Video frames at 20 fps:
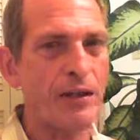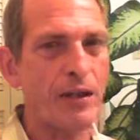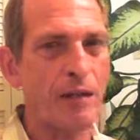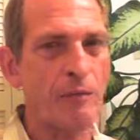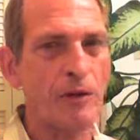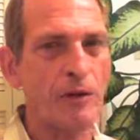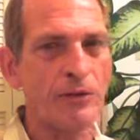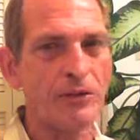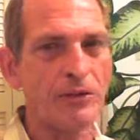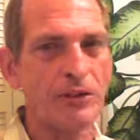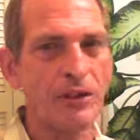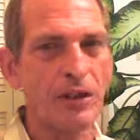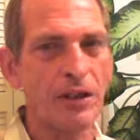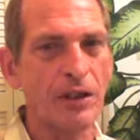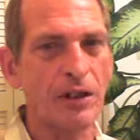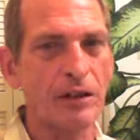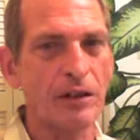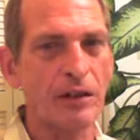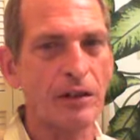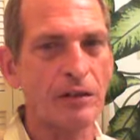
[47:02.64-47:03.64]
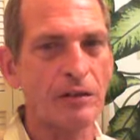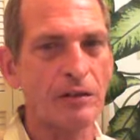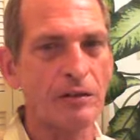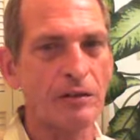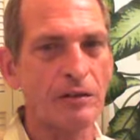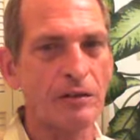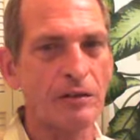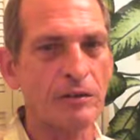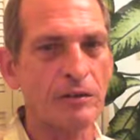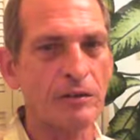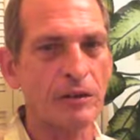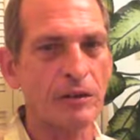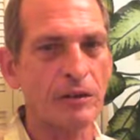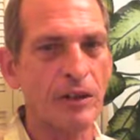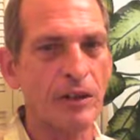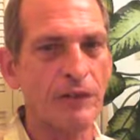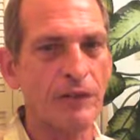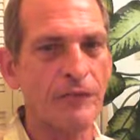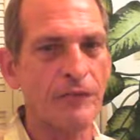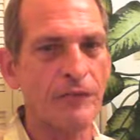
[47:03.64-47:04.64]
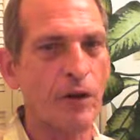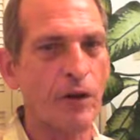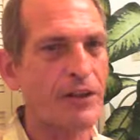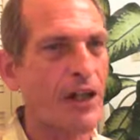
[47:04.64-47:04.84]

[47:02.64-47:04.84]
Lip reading: I'm also going to if you want to